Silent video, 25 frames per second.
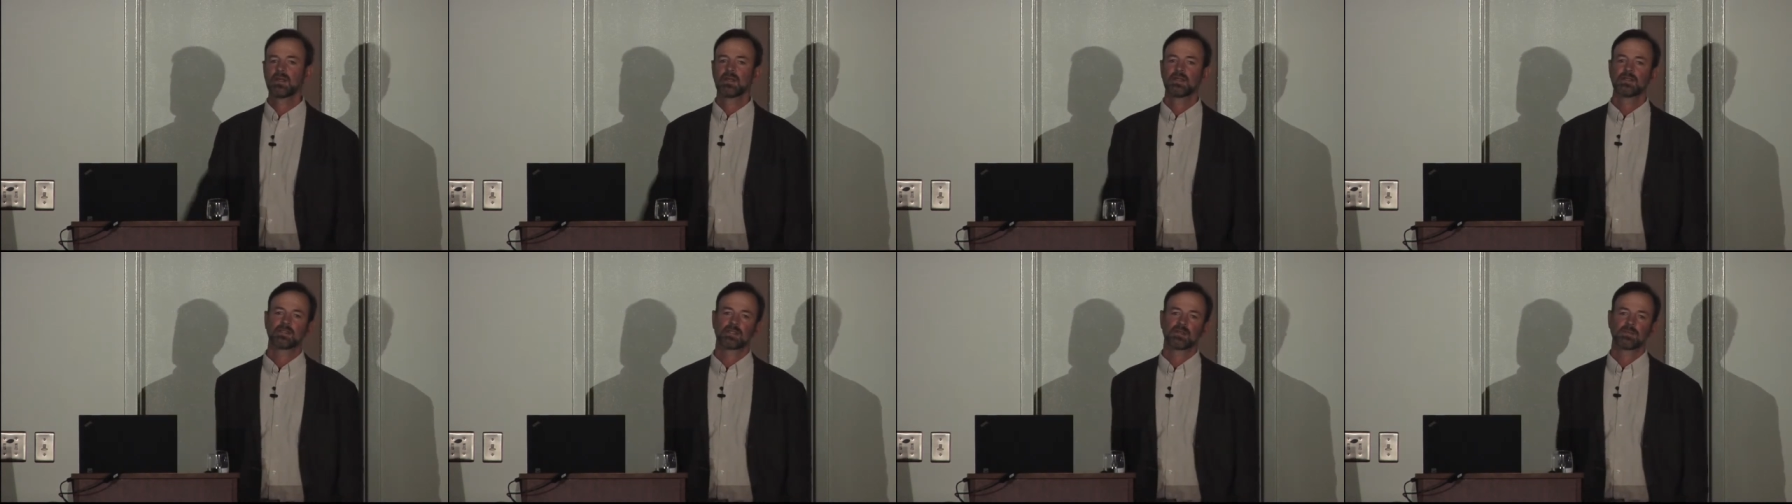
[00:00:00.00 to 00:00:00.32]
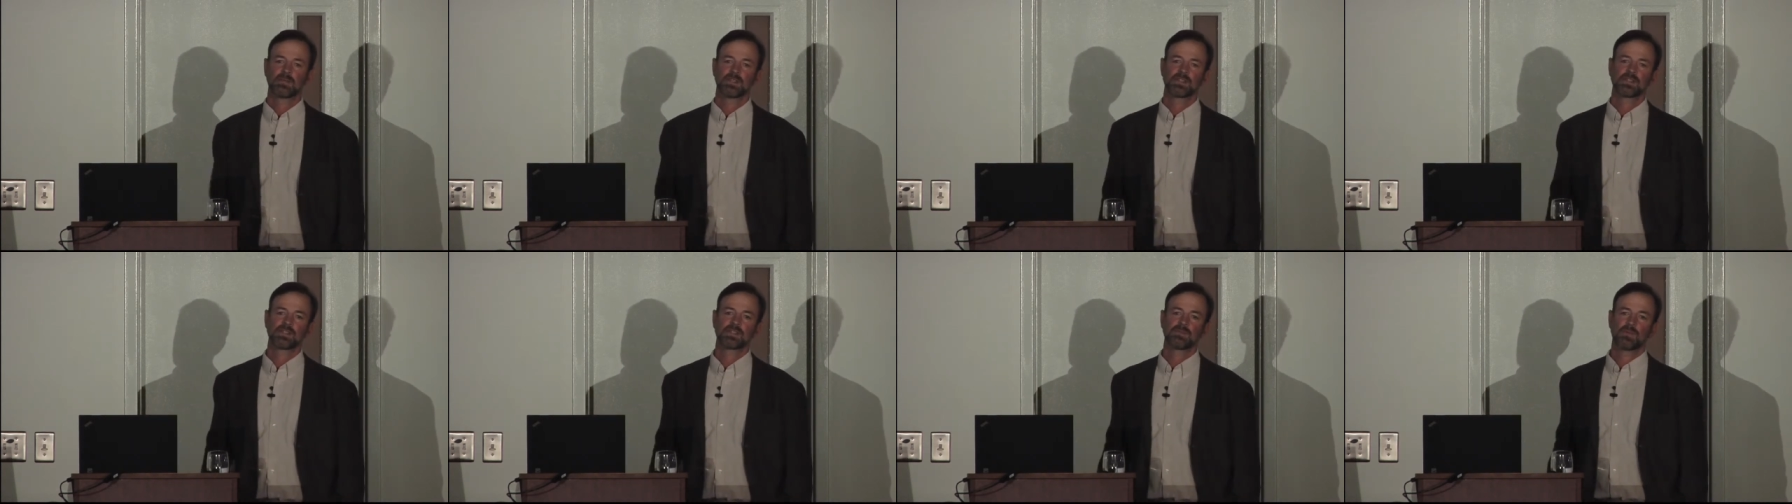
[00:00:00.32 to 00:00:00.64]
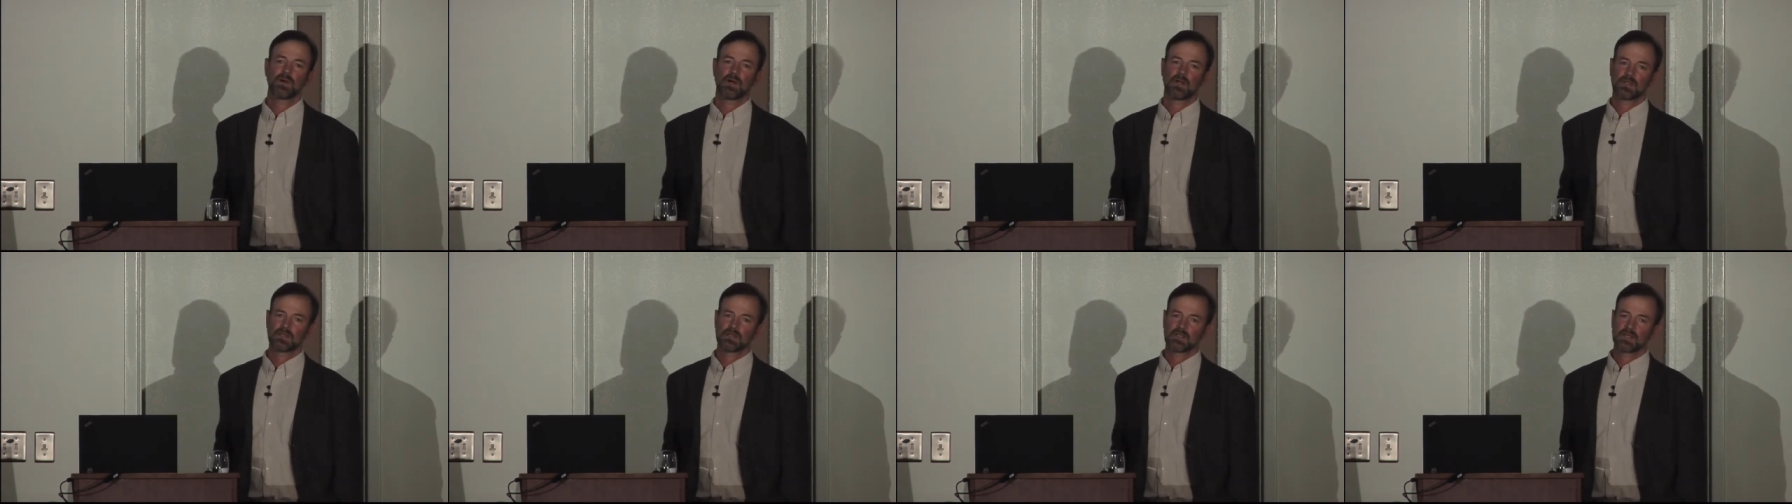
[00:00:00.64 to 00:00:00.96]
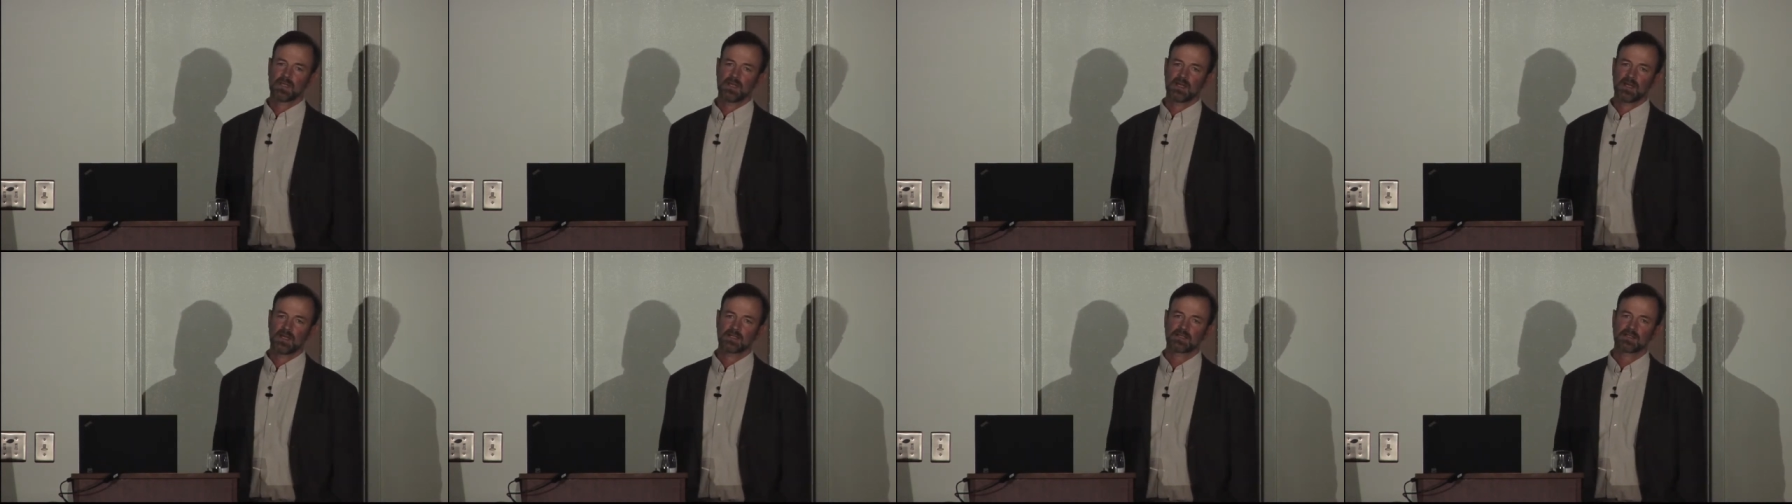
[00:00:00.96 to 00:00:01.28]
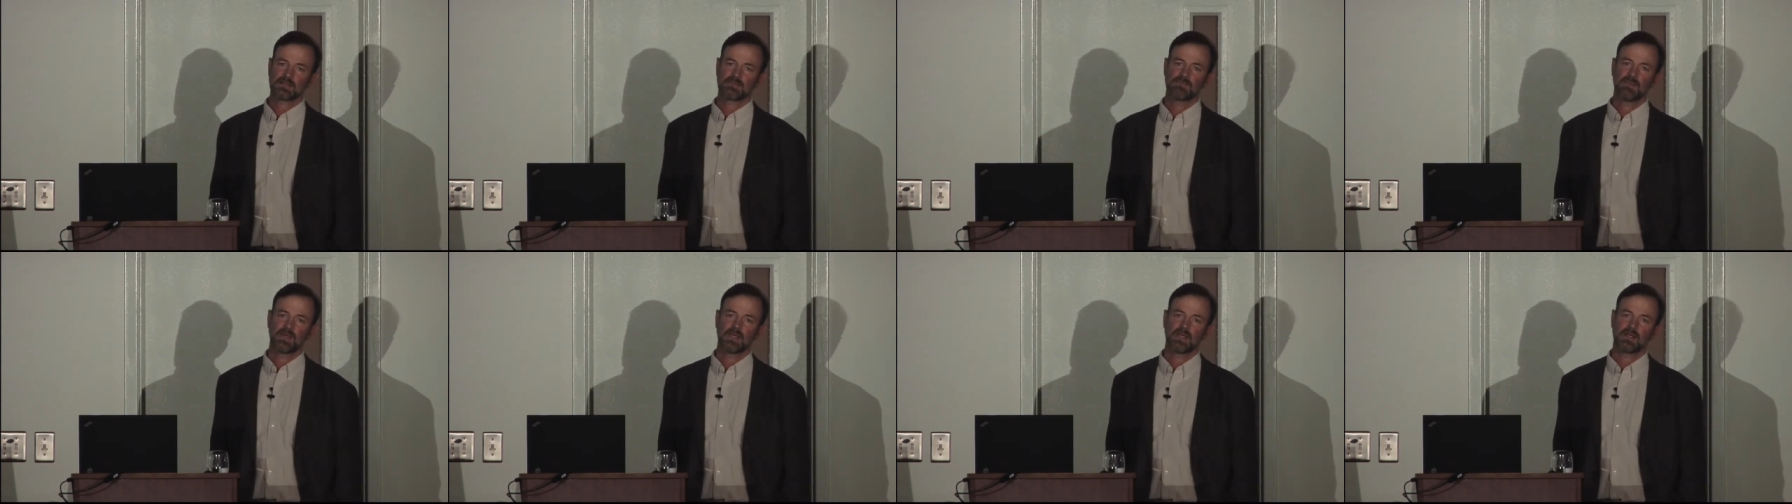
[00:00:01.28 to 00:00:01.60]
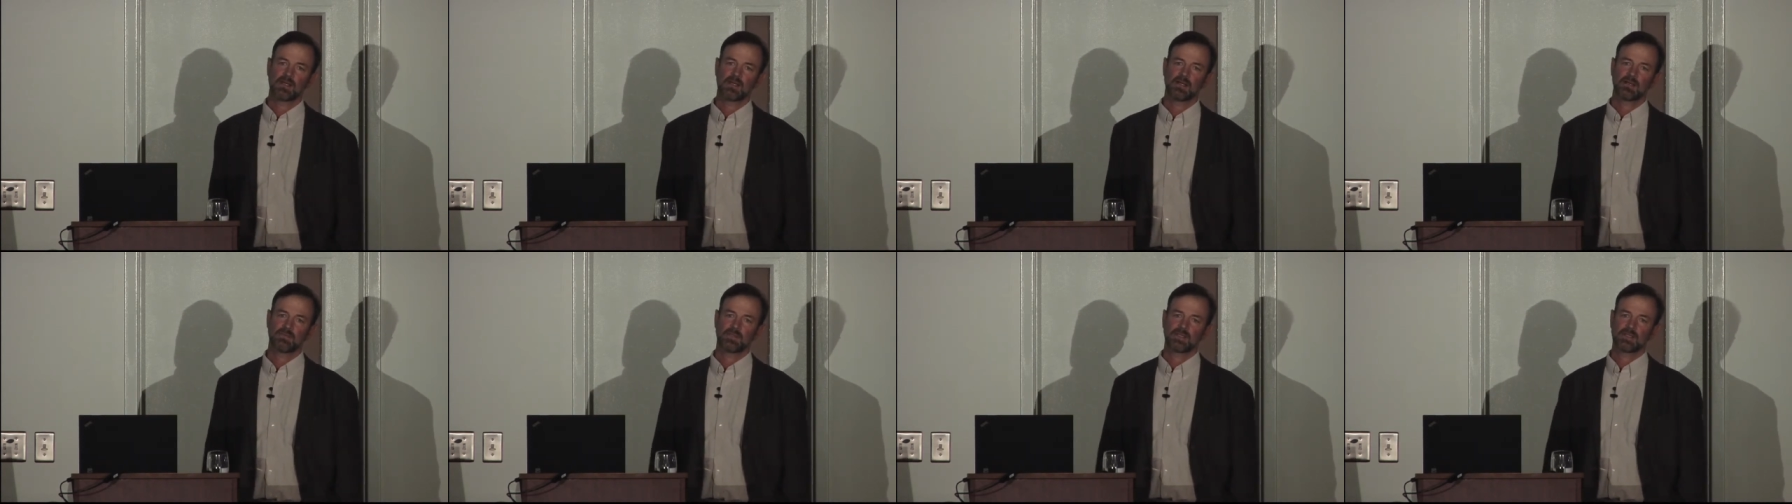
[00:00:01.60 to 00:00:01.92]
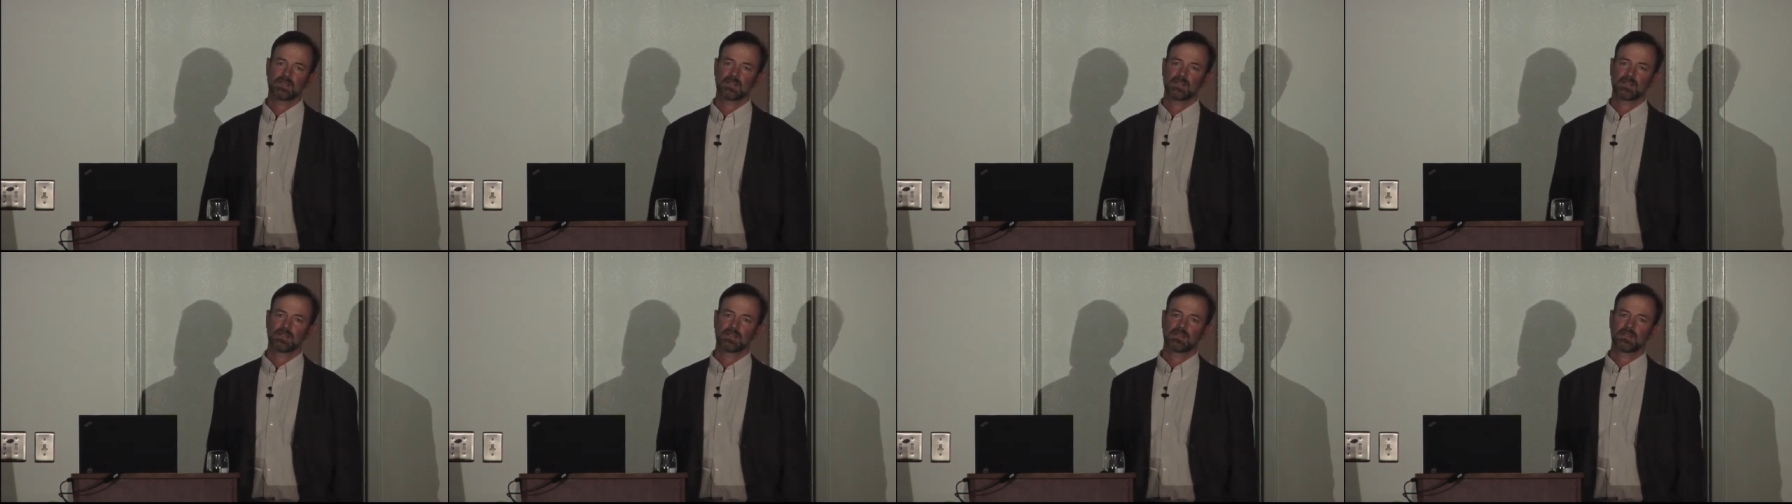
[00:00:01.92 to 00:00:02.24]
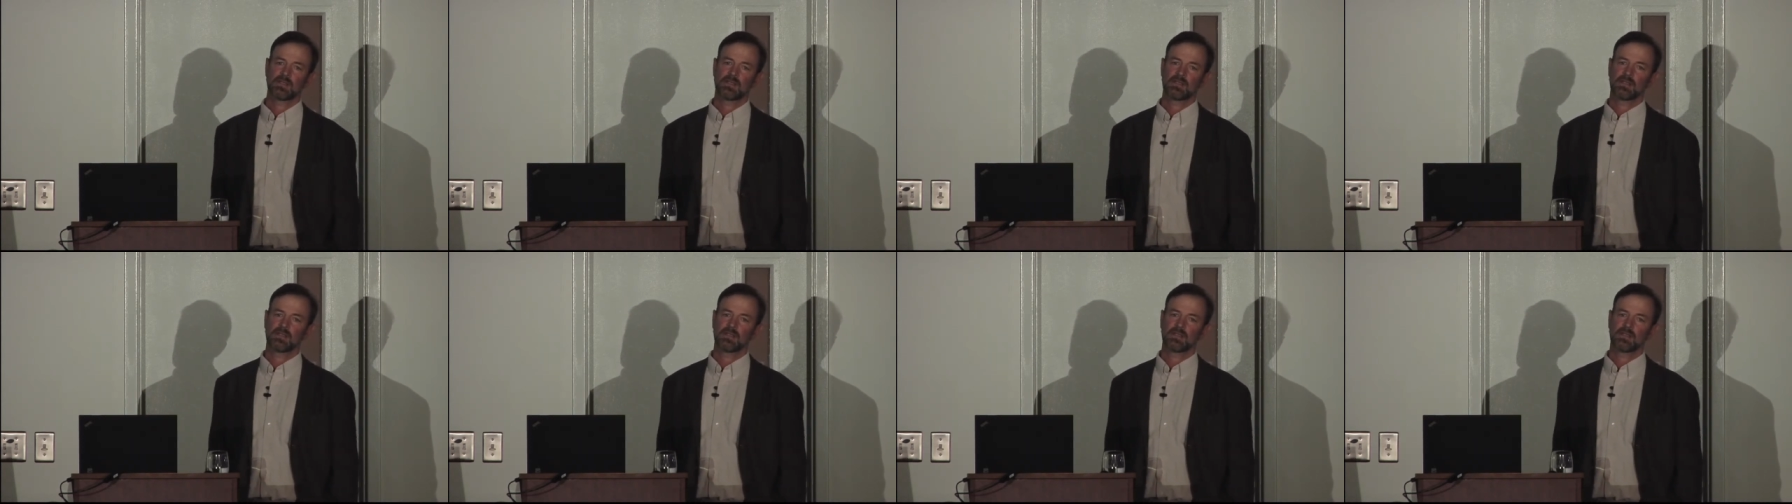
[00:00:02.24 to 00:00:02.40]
Some of the smaller cats may come into,